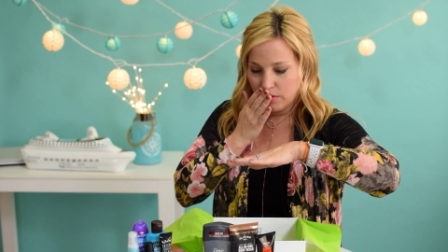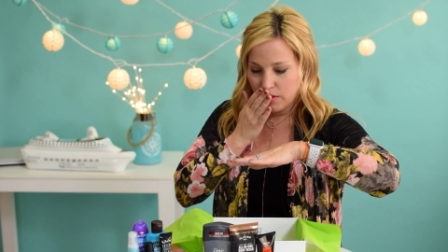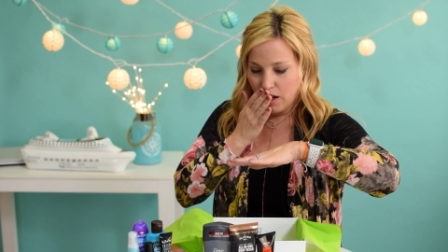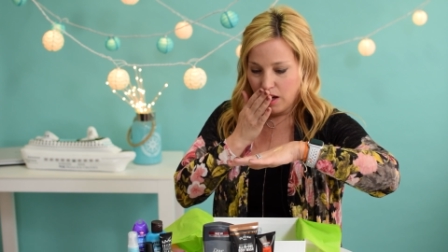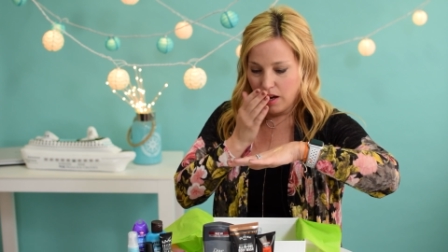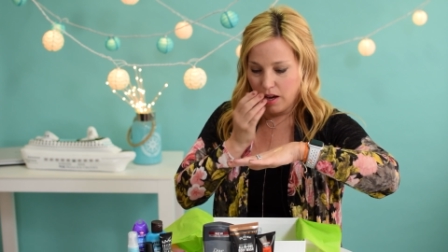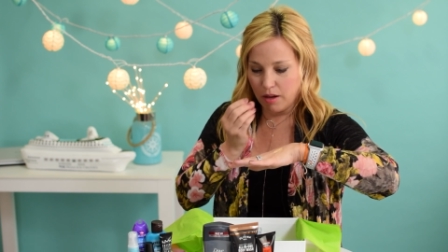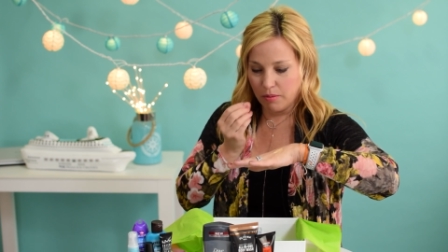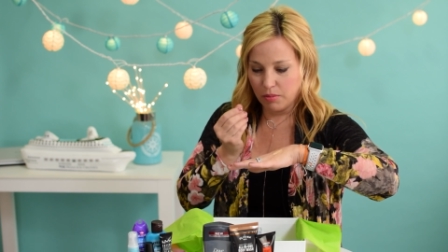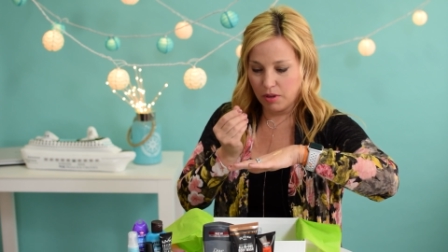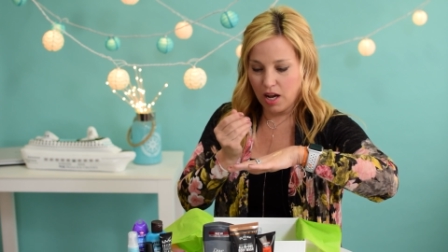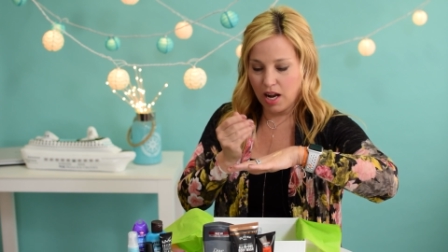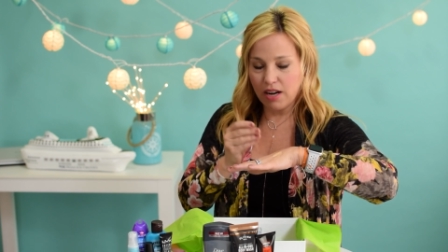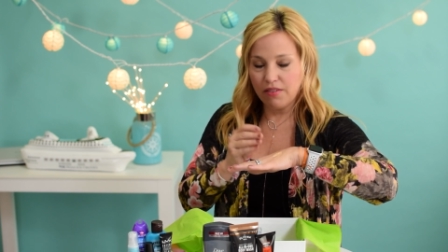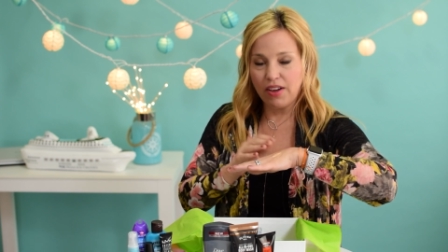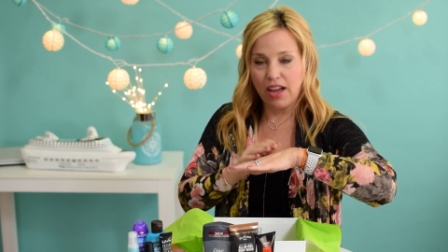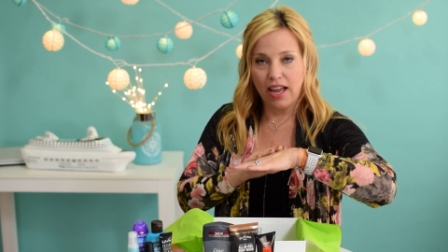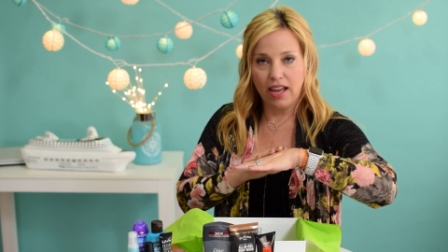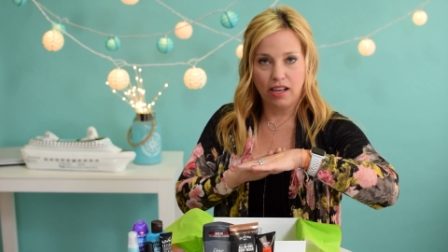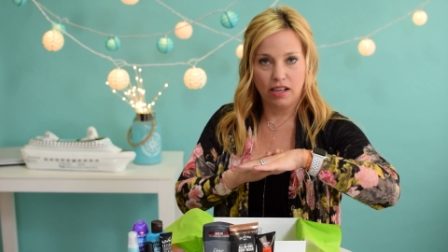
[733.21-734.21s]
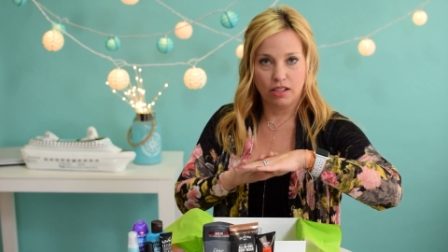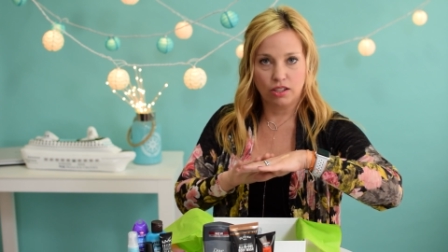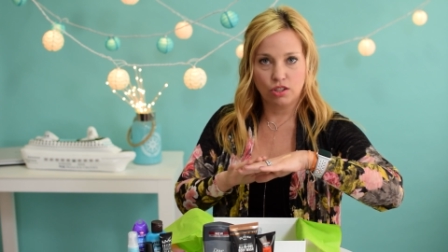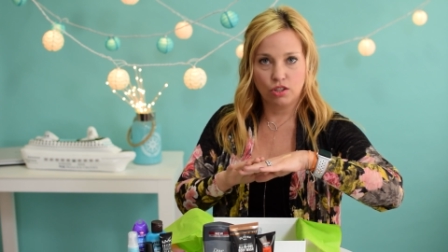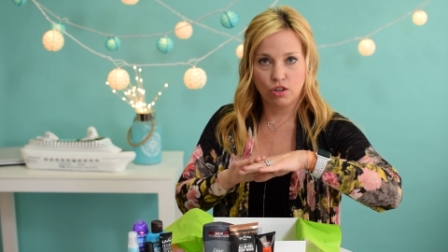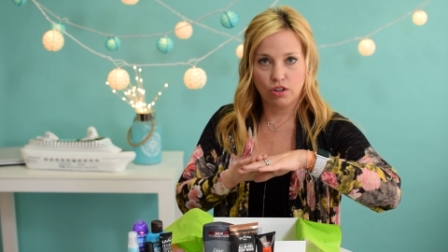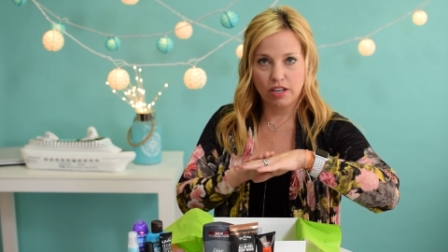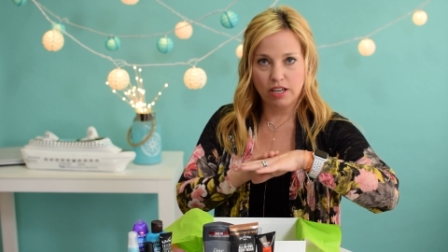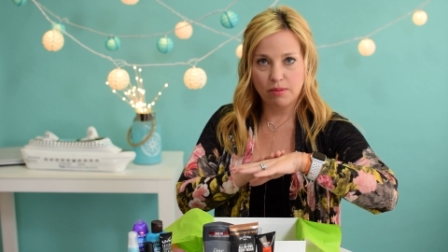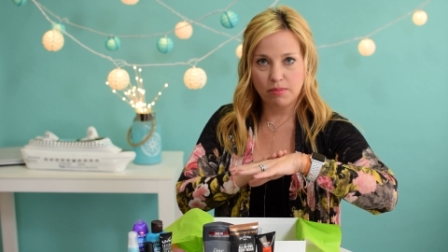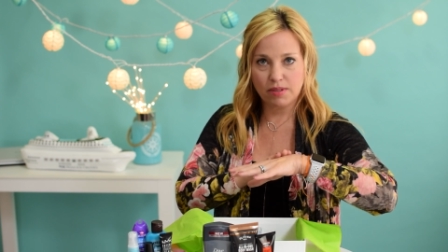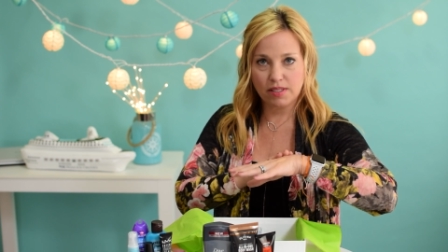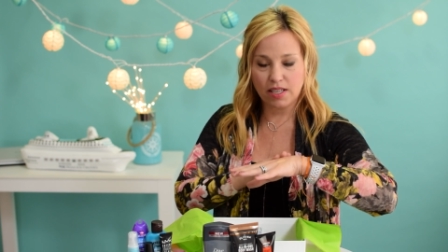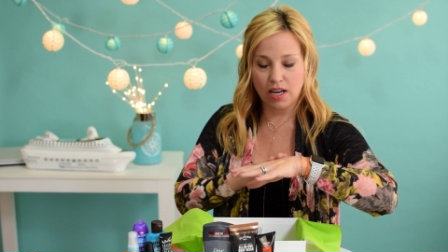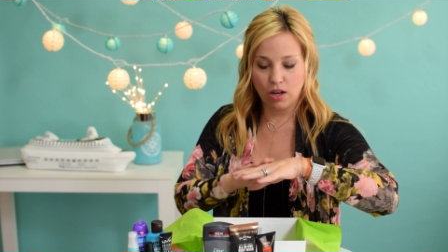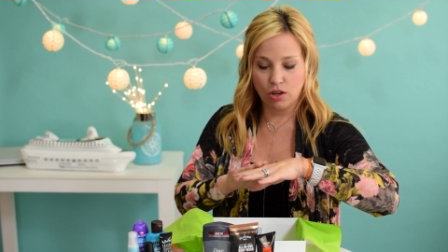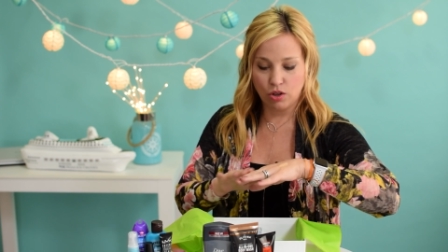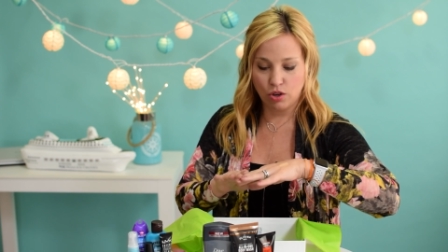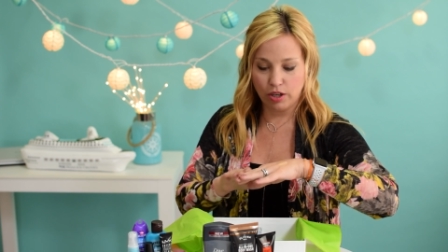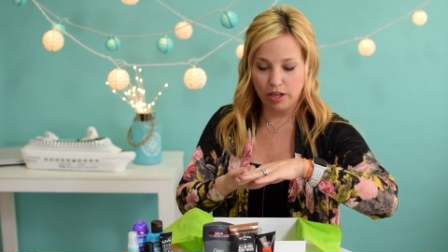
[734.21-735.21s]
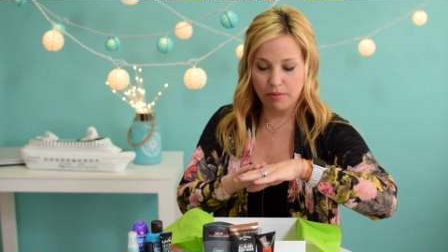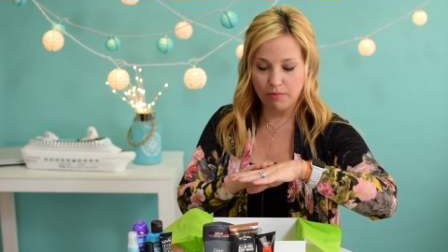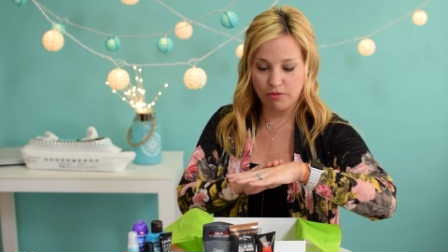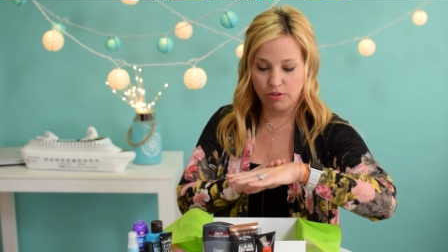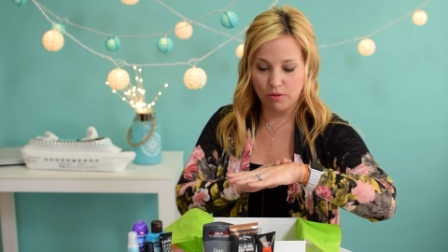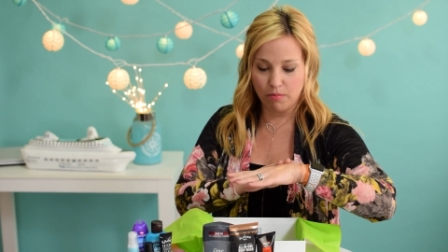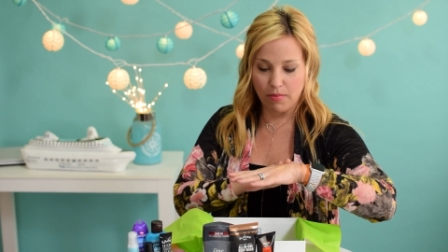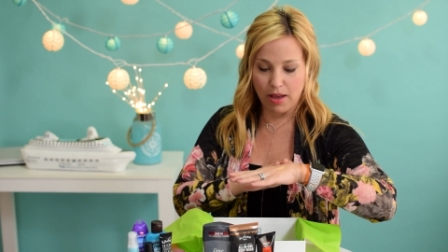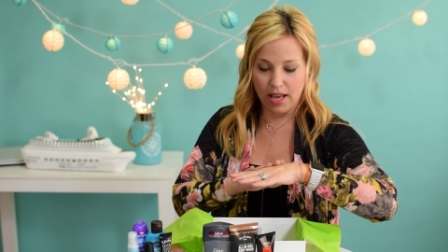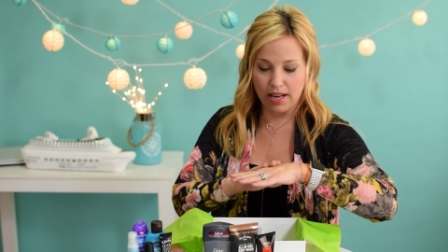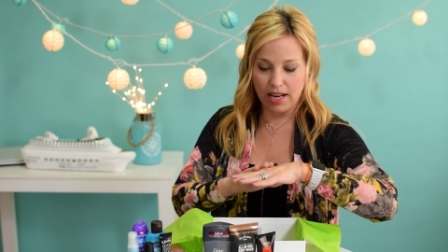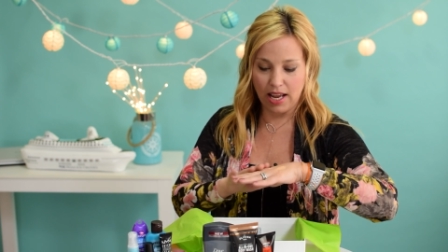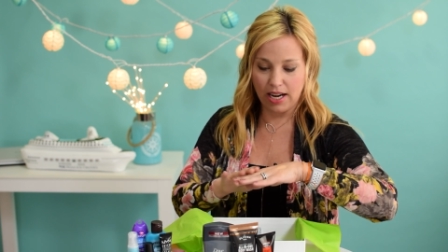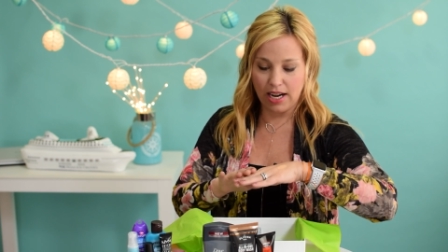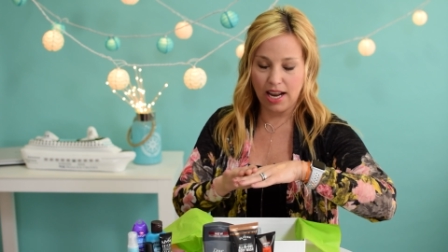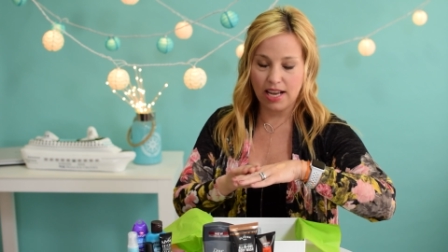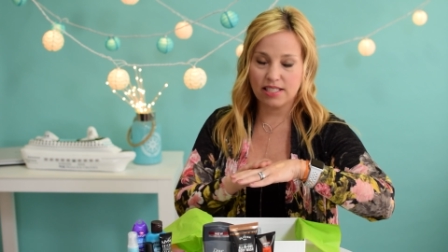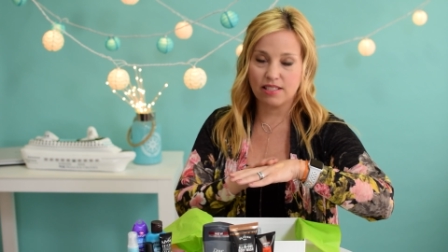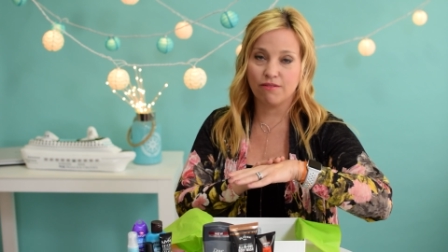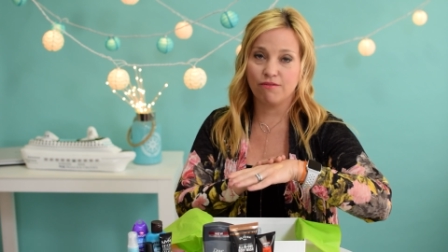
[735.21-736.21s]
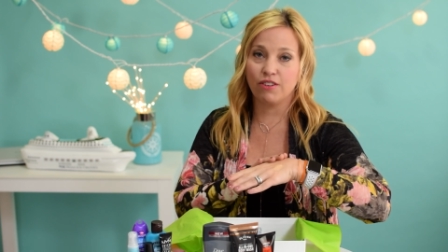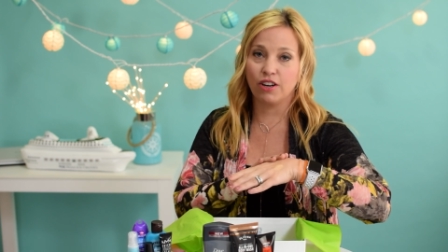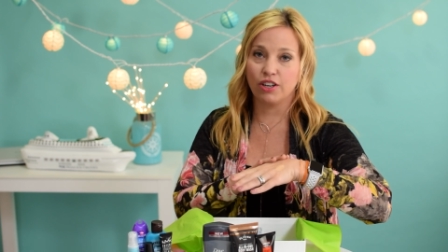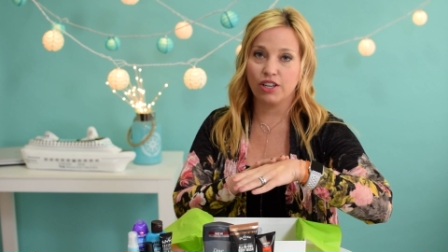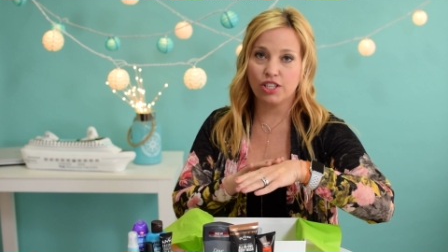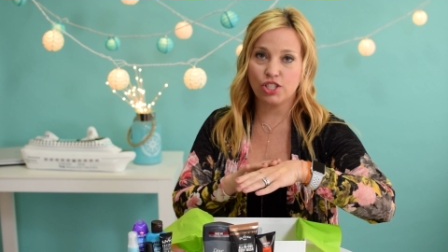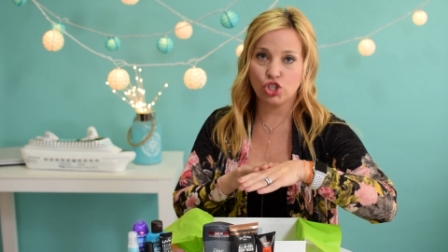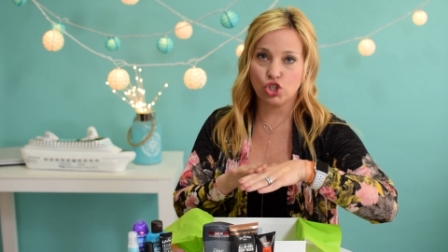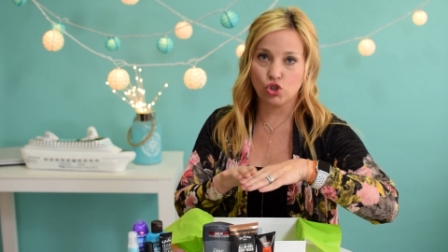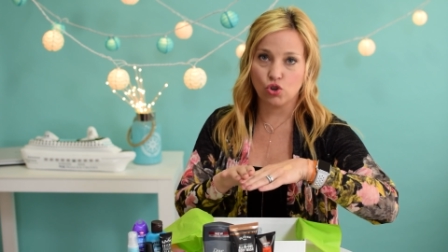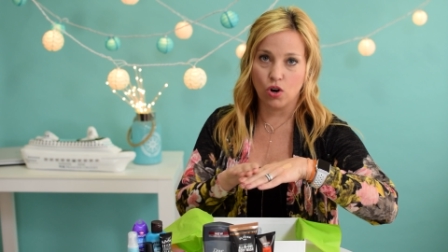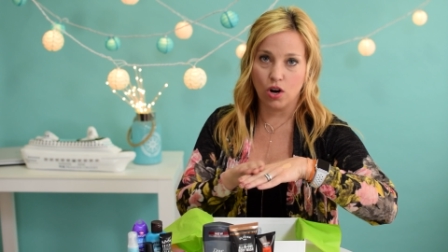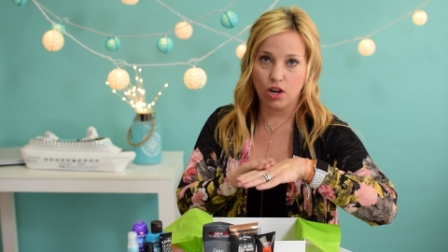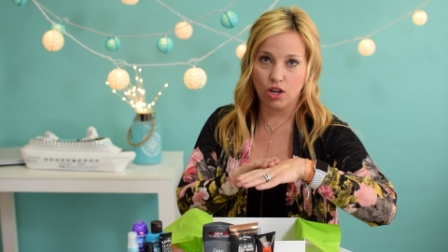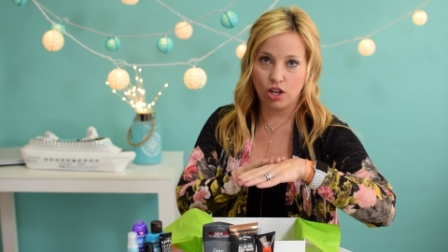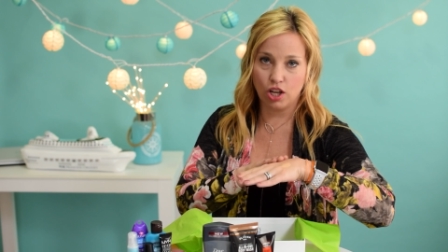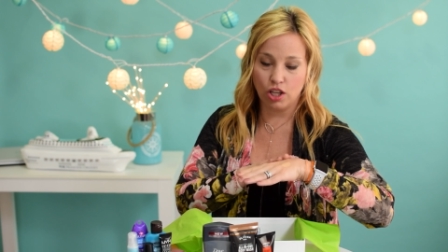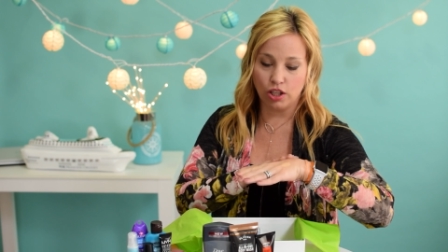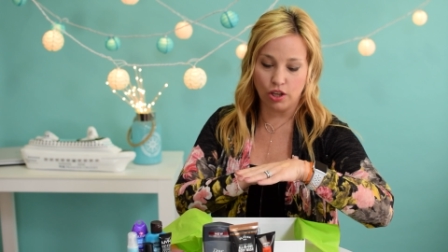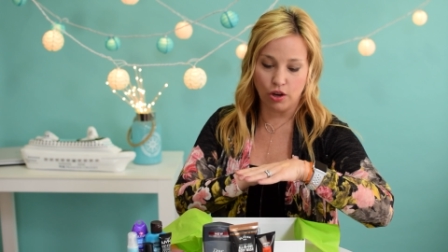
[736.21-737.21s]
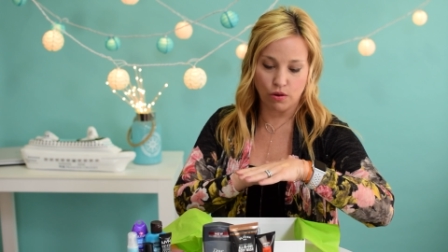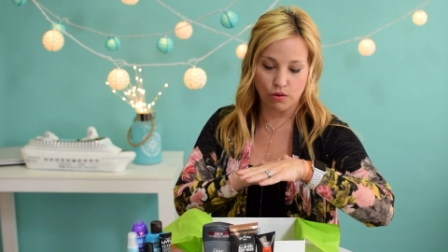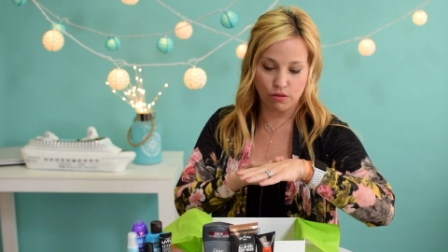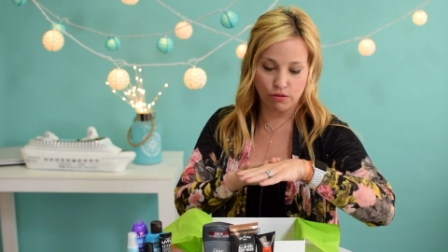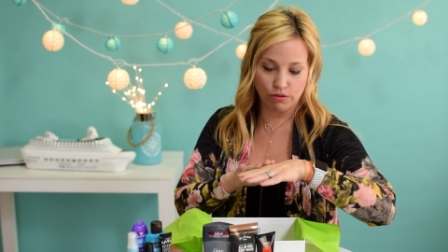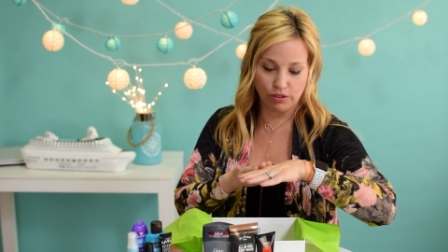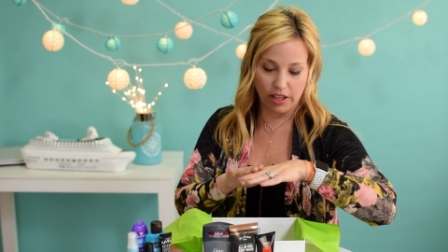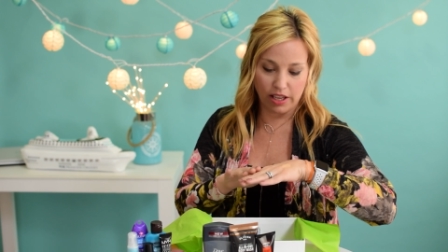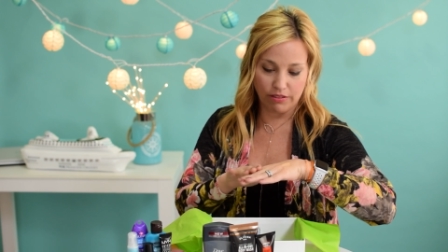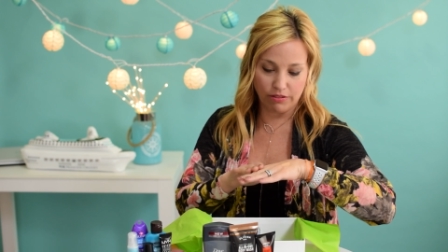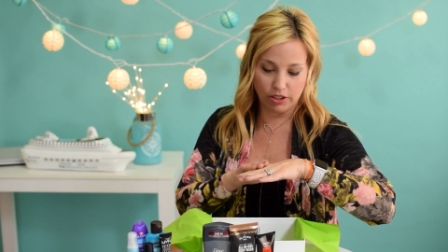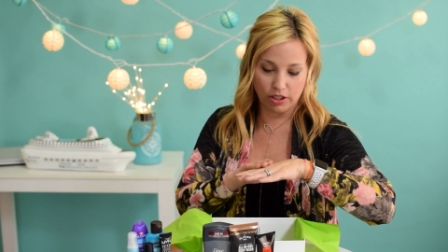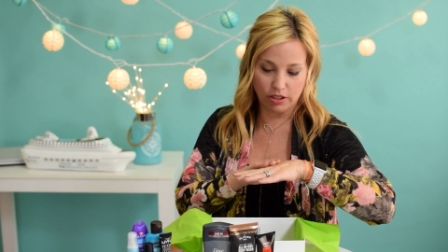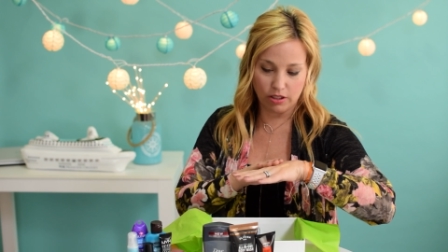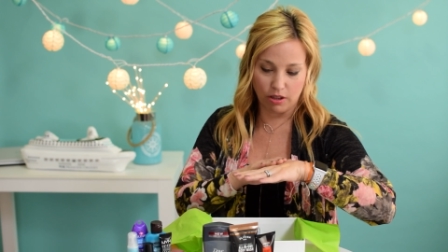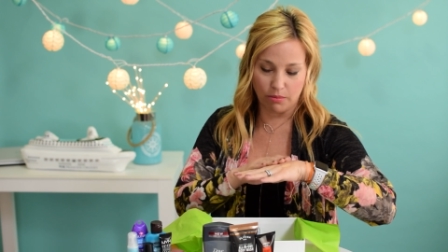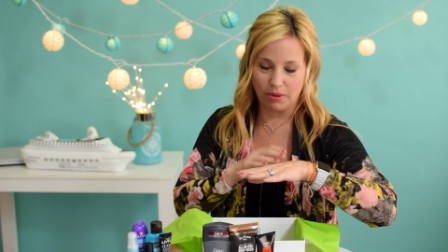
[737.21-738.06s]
um, kind of hand cream style cream for men, and it has a very strong cologne flavor.